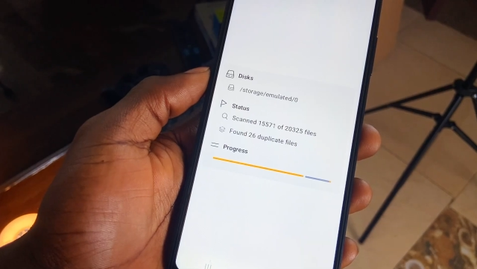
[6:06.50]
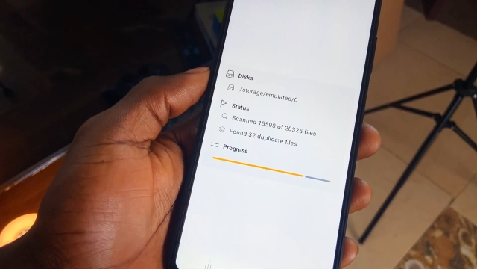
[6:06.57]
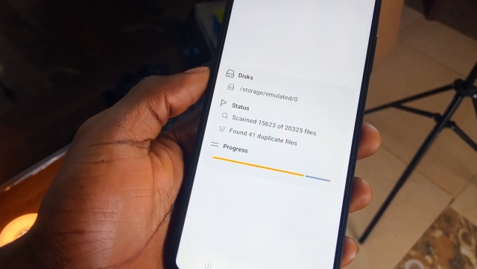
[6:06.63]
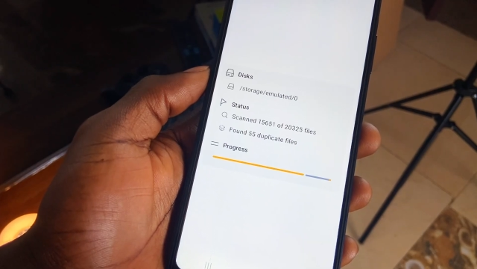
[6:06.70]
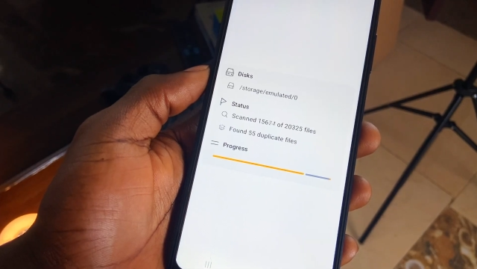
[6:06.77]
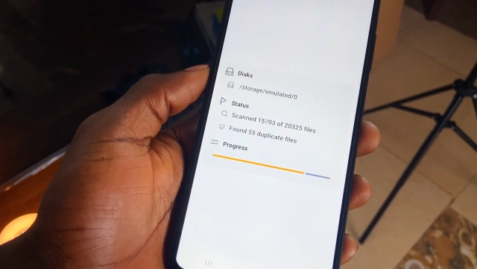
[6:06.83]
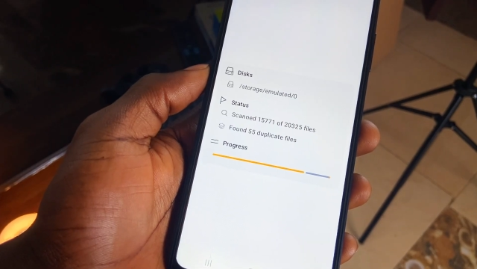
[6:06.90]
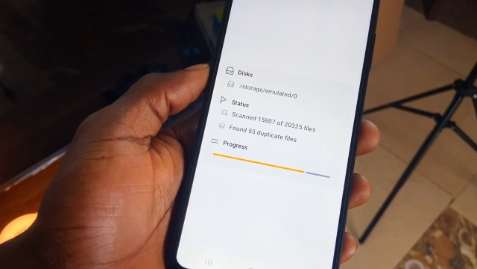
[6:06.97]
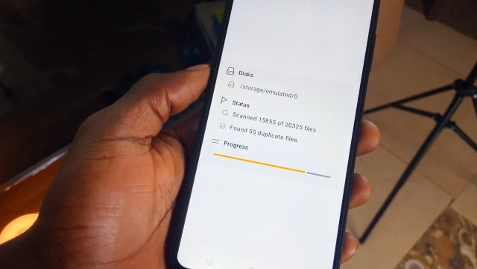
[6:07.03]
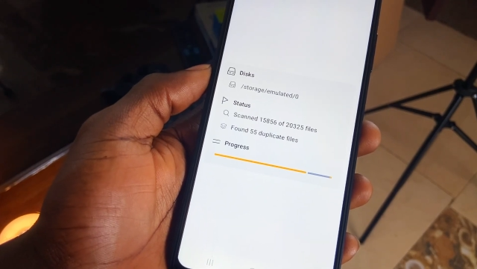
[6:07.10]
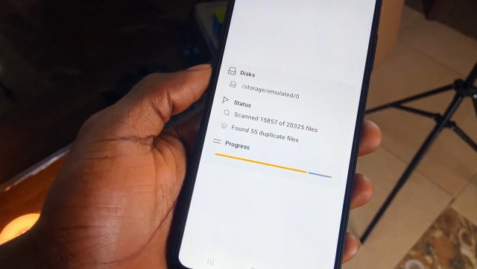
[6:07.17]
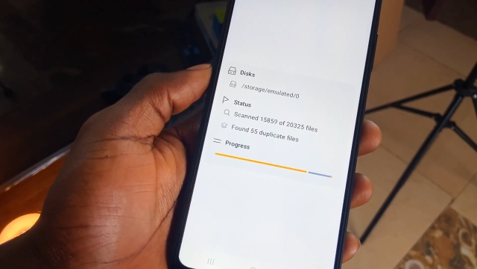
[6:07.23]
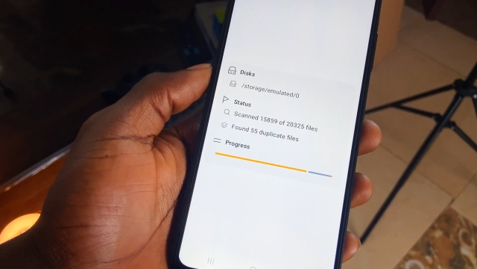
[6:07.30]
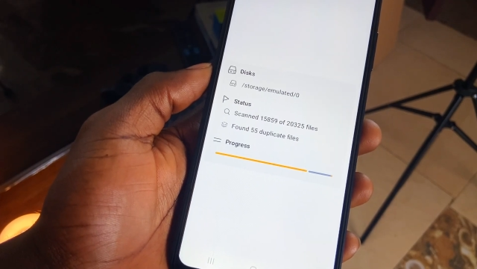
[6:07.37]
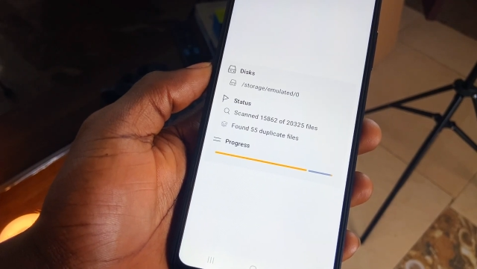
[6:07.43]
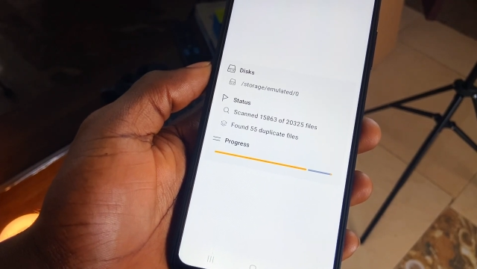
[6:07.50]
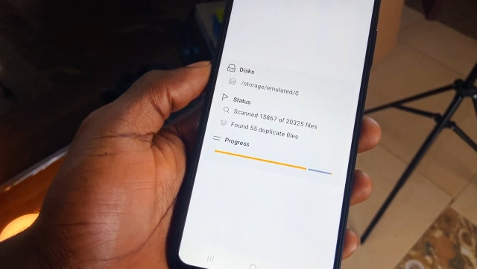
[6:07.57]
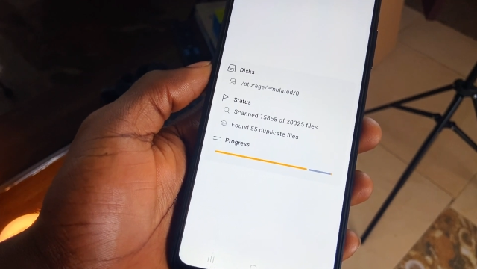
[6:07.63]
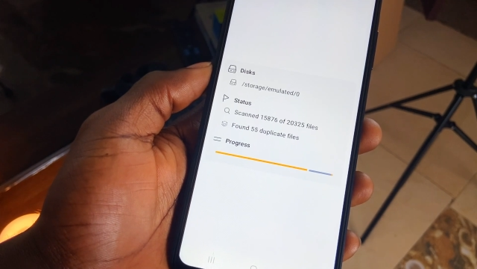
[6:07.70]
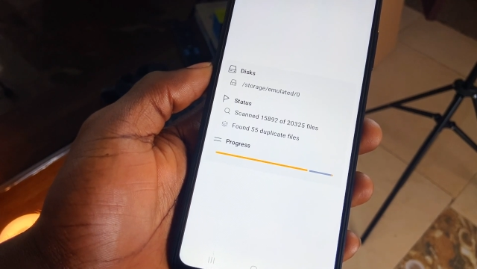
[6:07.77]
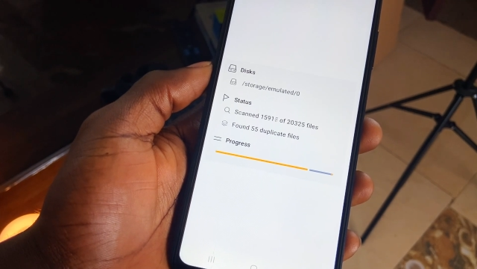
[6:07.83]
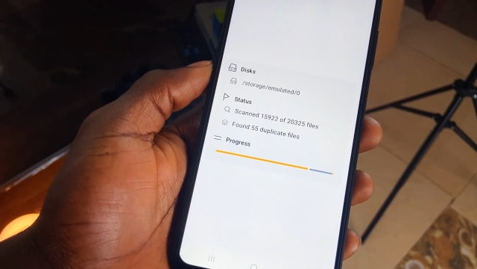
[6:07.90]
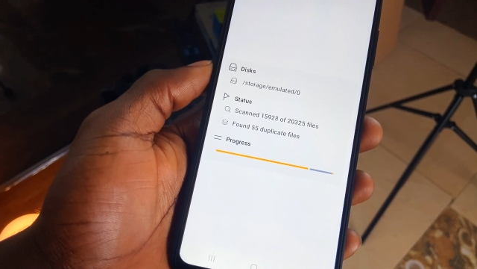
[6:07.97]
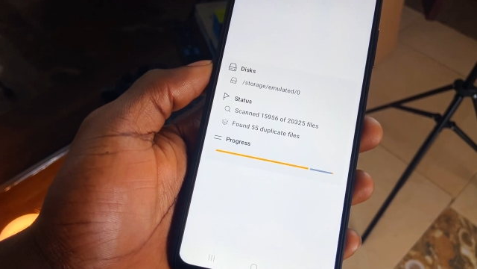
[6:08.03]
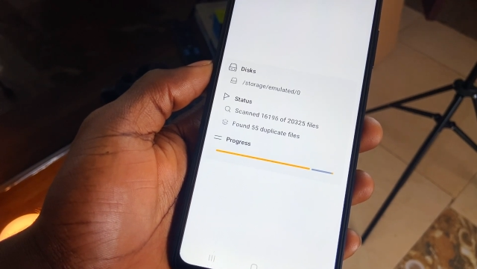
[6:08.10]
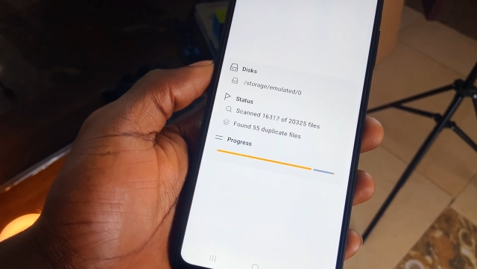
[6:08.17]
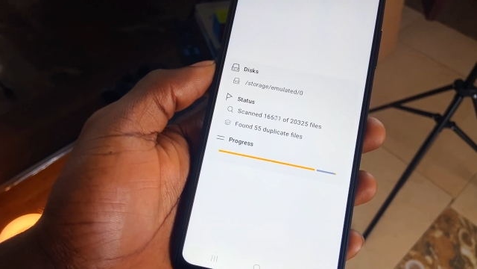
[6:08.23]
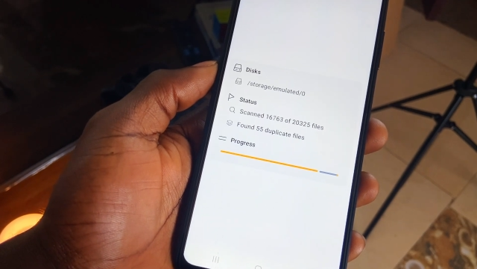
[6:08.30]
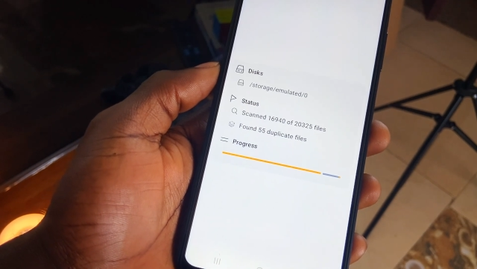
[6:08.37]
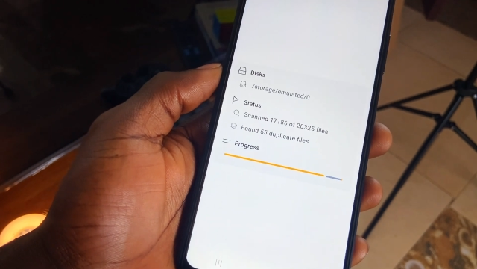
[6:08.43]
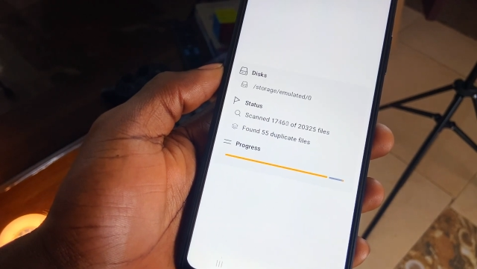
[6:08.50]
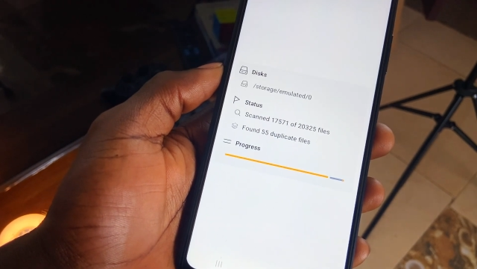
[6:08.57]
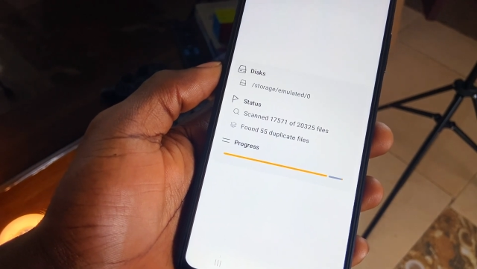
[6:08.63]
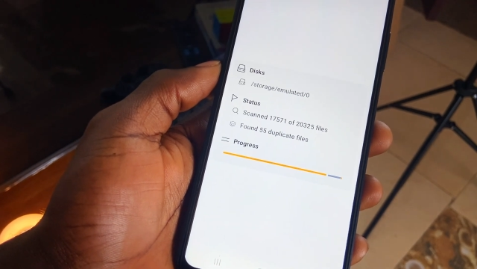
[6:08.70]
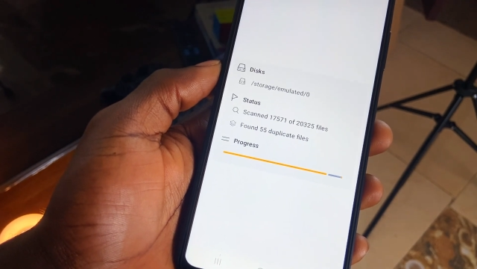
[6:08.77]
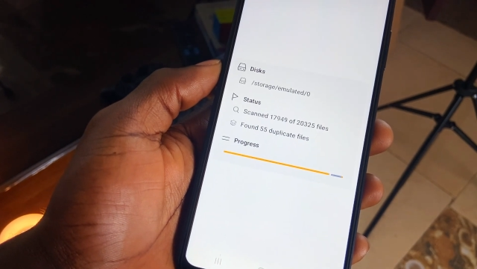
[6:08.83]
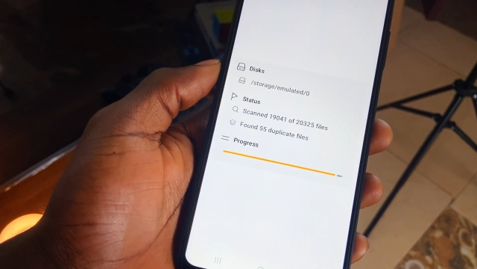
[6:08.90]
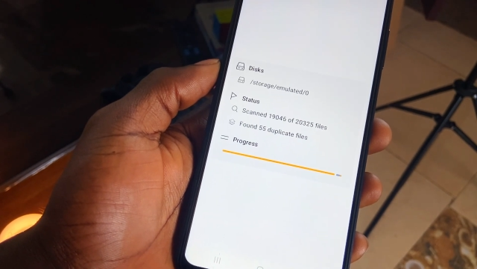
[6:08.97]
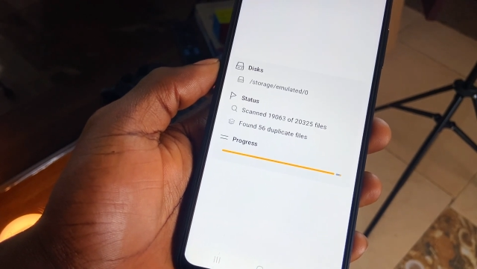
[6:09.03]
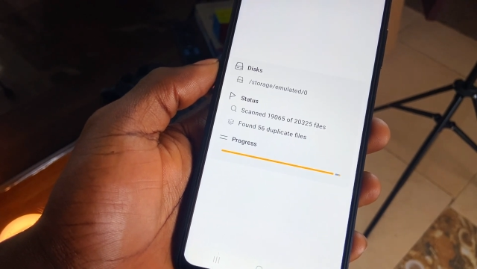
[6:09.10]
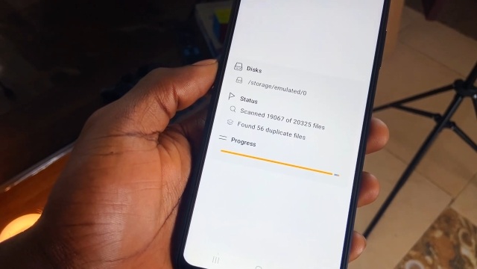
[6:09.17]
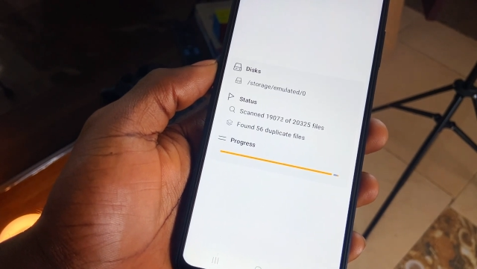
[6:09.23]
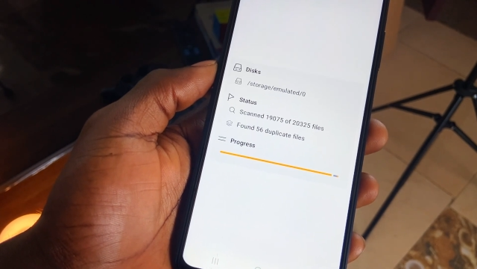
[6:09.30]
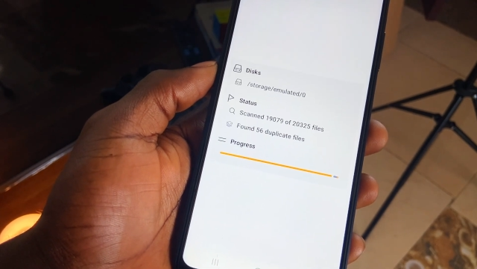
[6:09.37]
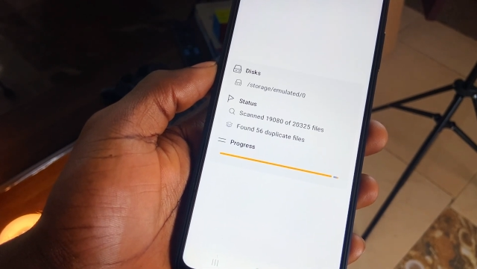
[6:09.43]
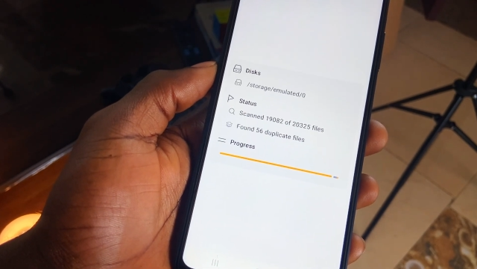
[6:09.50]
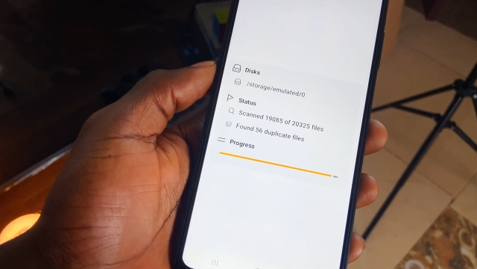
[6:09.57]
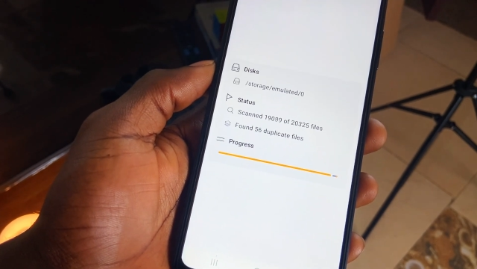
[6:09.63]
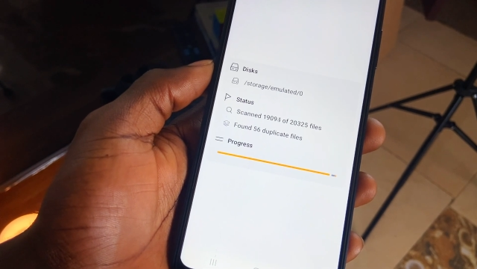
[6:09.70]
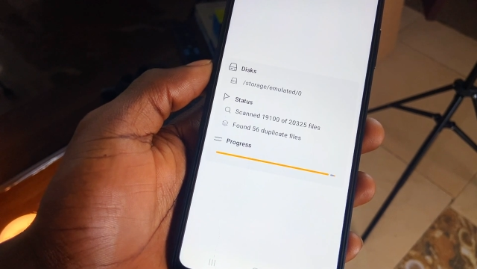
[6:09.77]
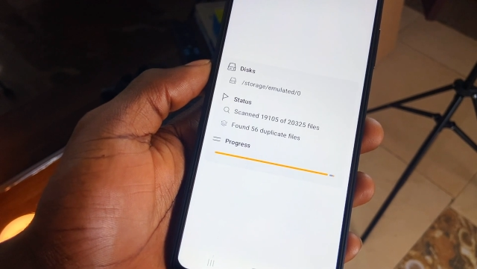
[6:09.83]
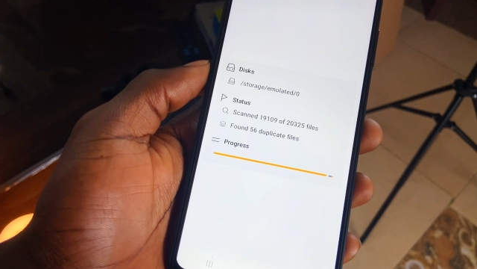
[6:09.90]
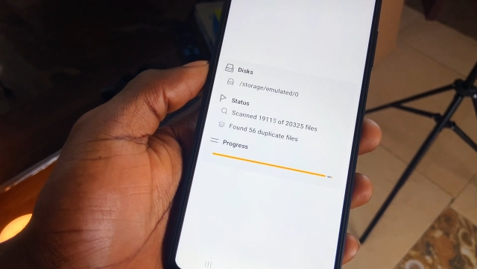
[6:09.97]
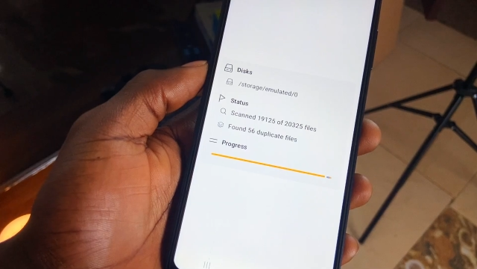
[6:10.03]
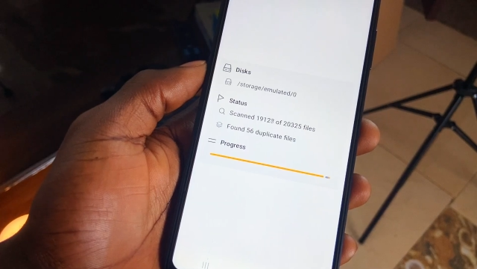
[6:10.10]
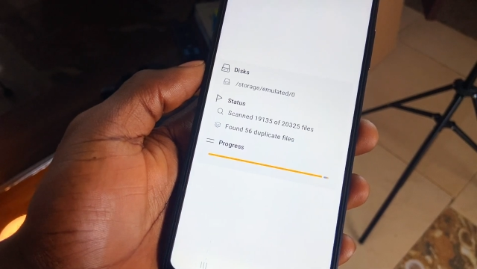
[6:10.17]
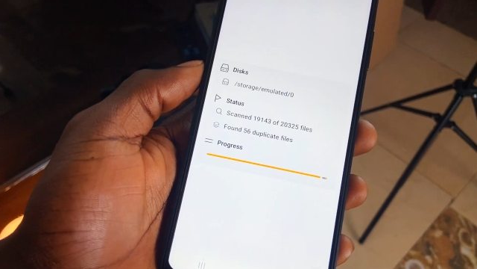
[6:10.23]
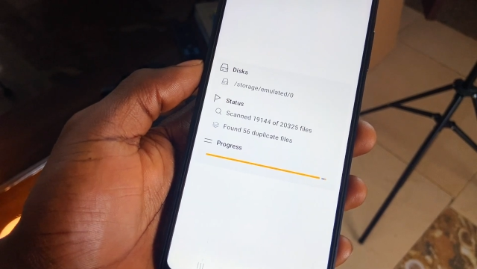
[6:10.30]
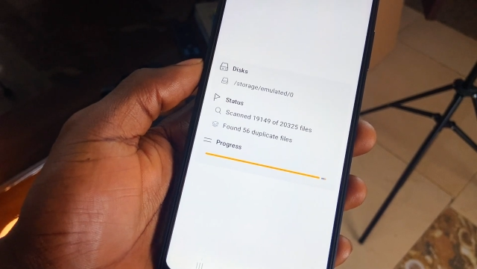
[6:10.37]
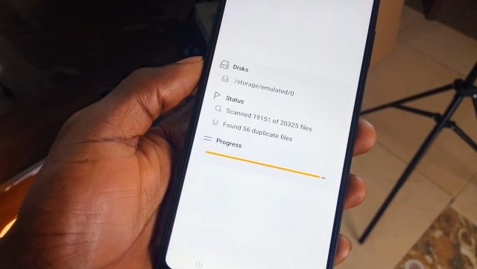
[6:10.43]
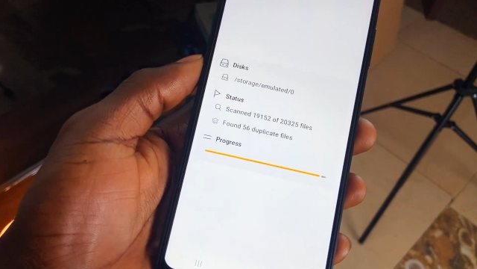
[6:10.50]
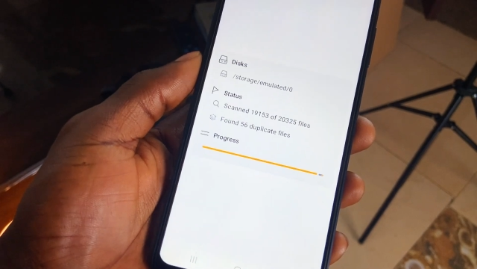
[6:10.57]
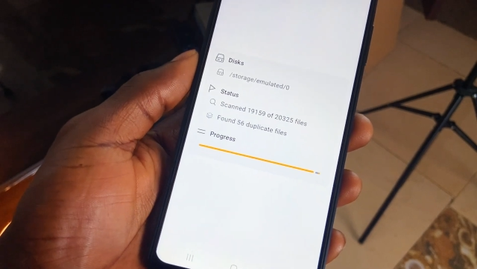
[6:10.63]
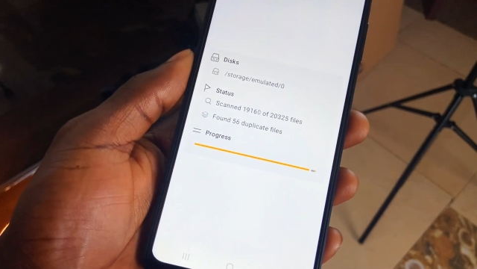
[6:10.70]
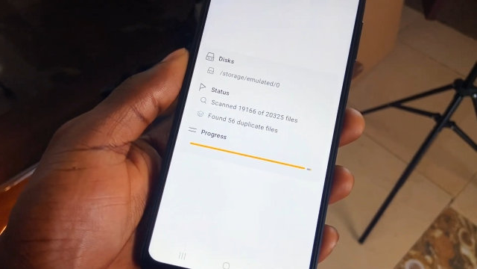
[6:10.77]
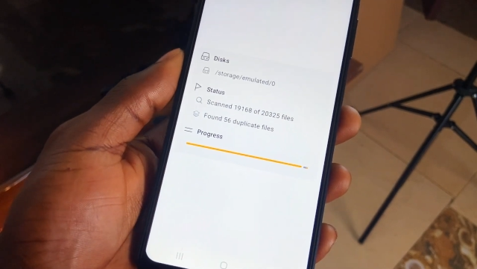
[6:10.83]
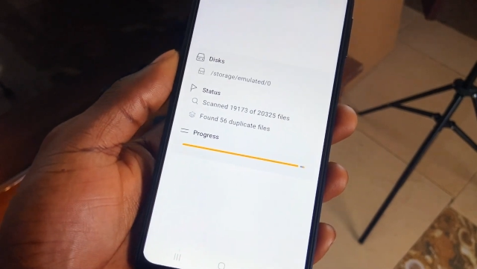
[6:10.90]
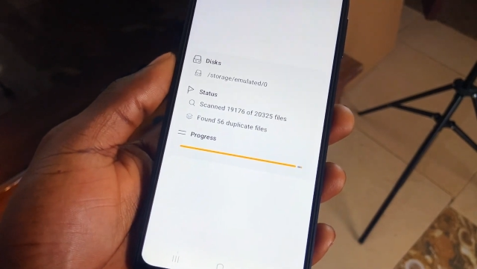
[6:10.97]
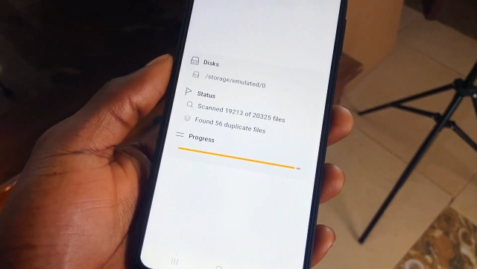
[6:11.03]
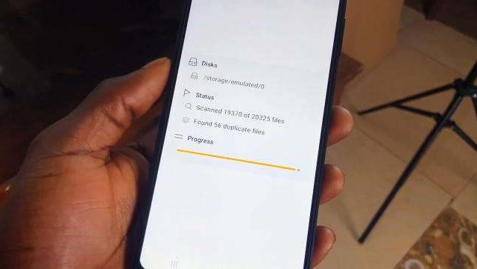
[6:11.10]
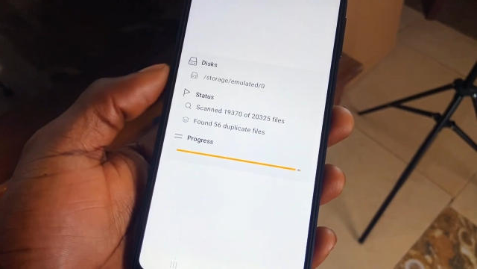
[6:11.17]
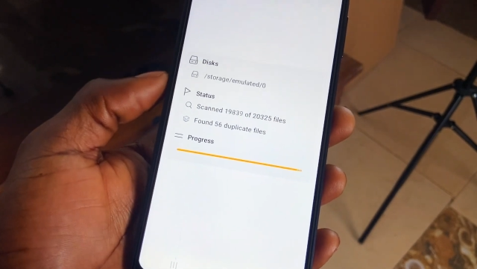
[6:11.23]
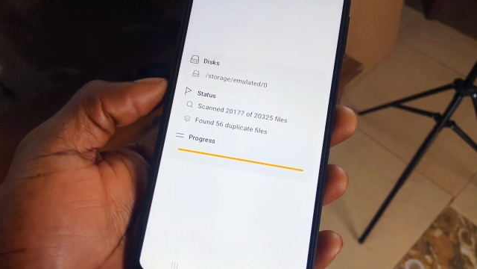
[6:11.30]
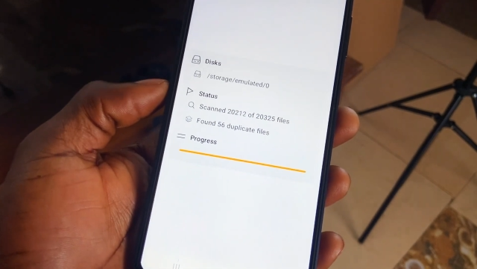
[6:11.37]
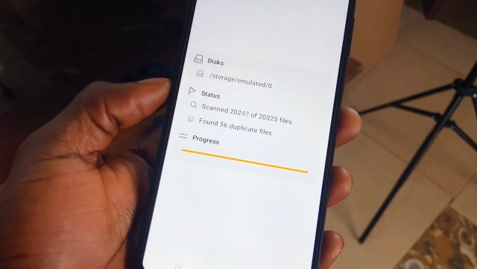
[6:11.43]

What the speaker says: No face is visible, so there are no lips to read.